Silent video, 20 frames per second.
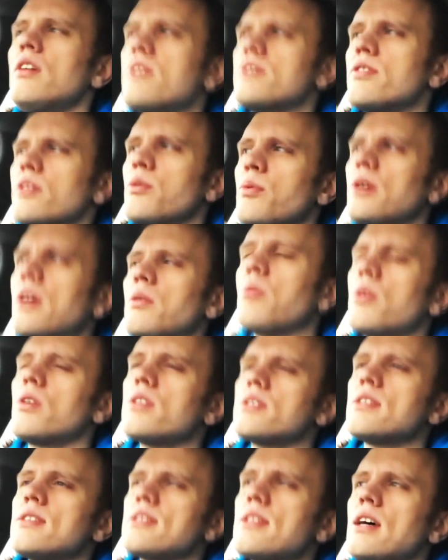So the way it
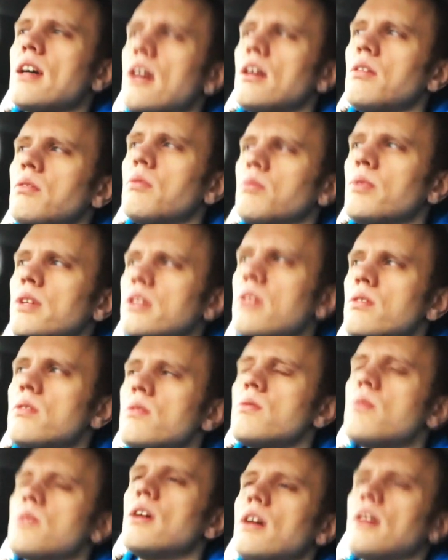works is that when
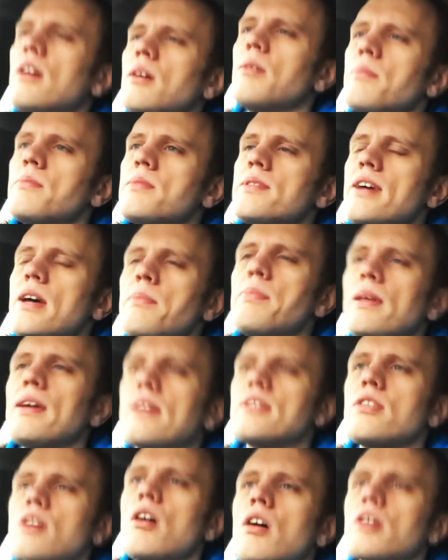you type
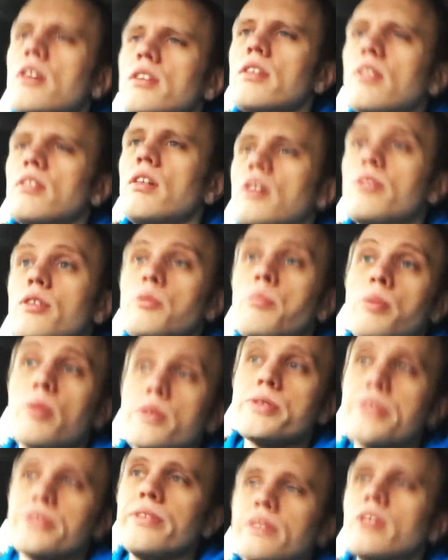like talk other
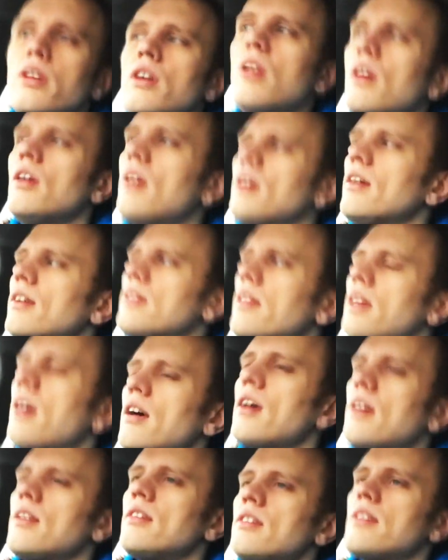person,
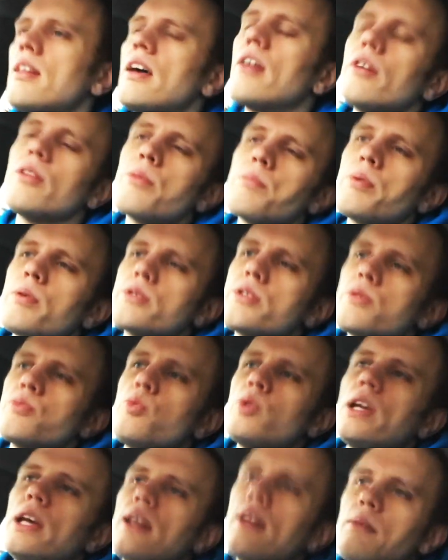then that other person
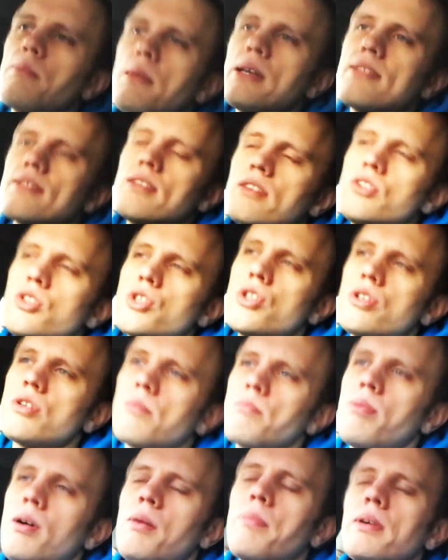would get a message
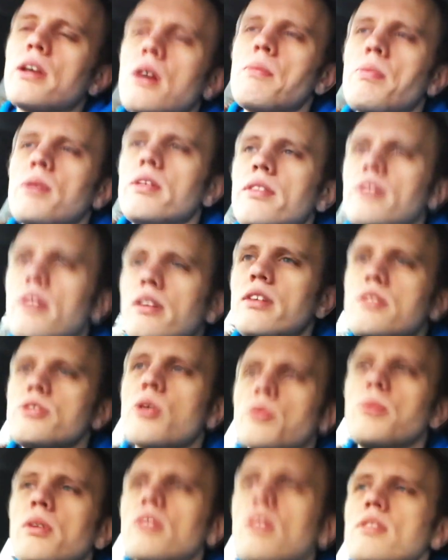popping up on their
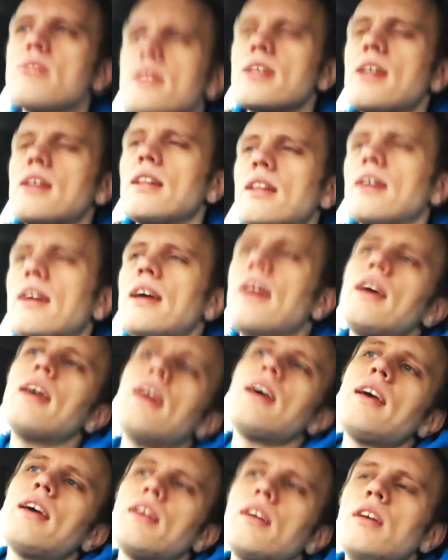terminal saying like,
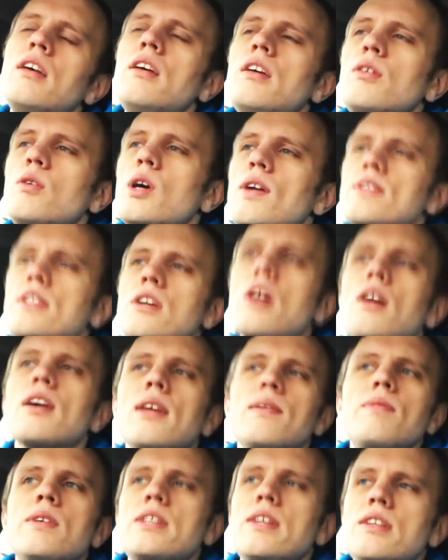hey, you have a talk
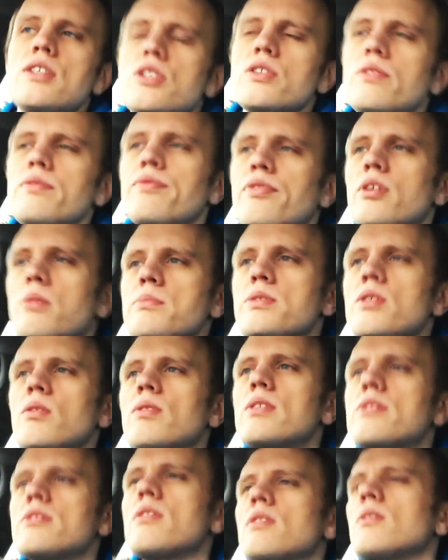invitation from
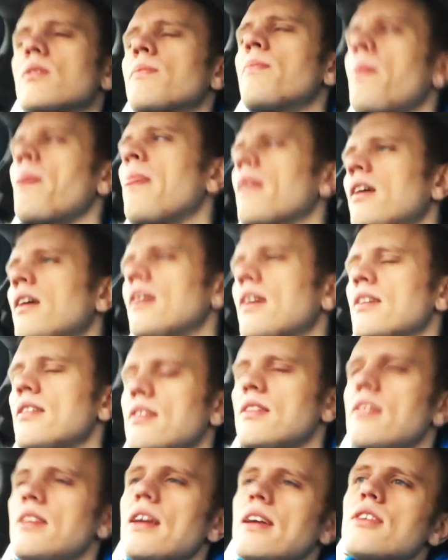so-and-so. And
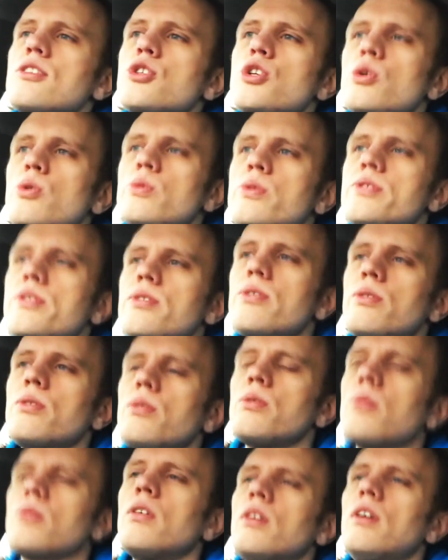then they can choose
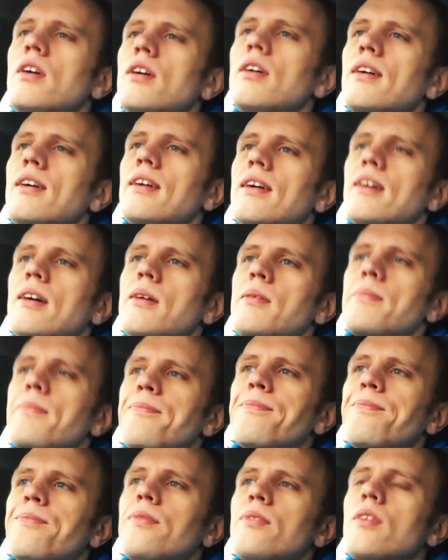to
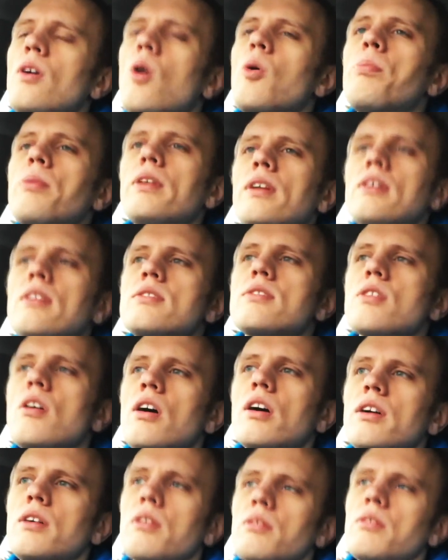open a
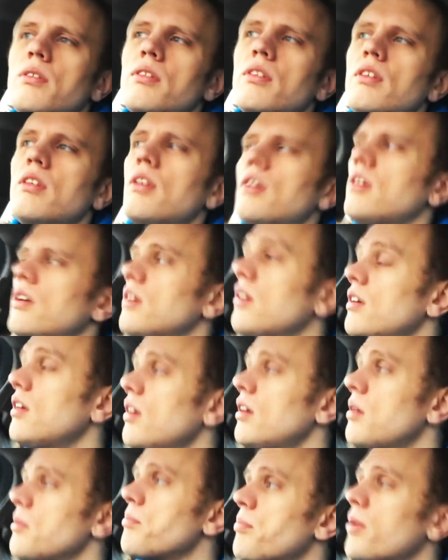talk
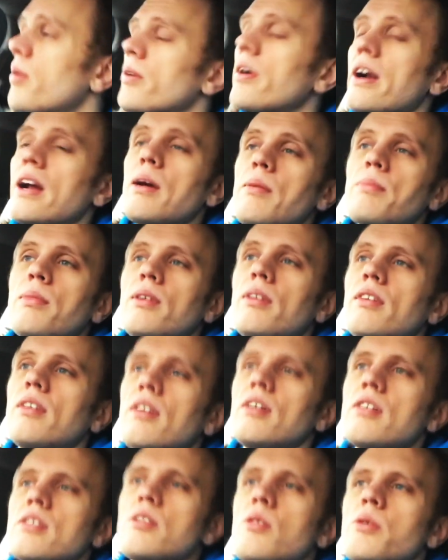program
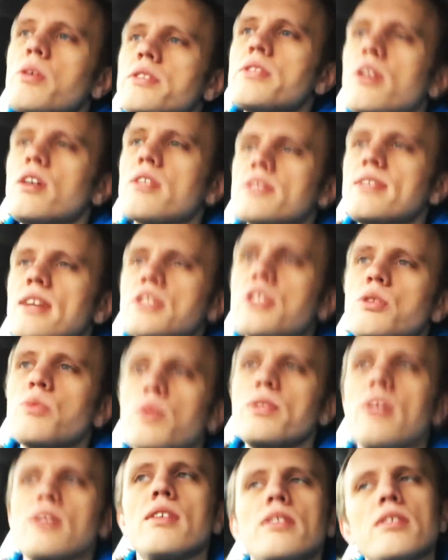or a talk session
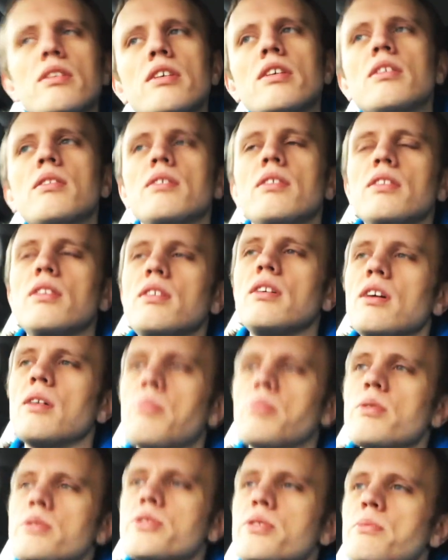with the other
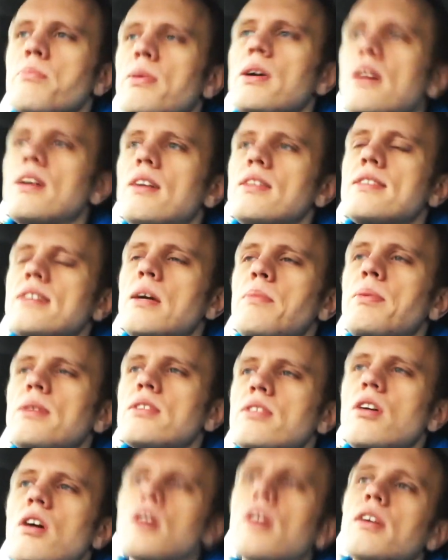person by
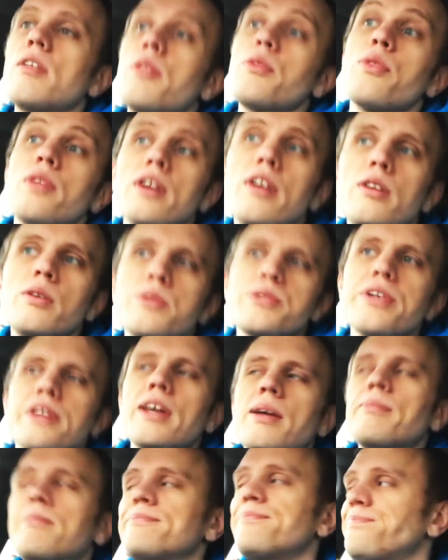typing talk their
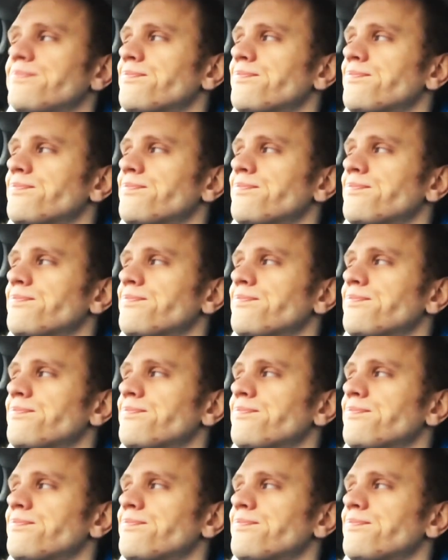username.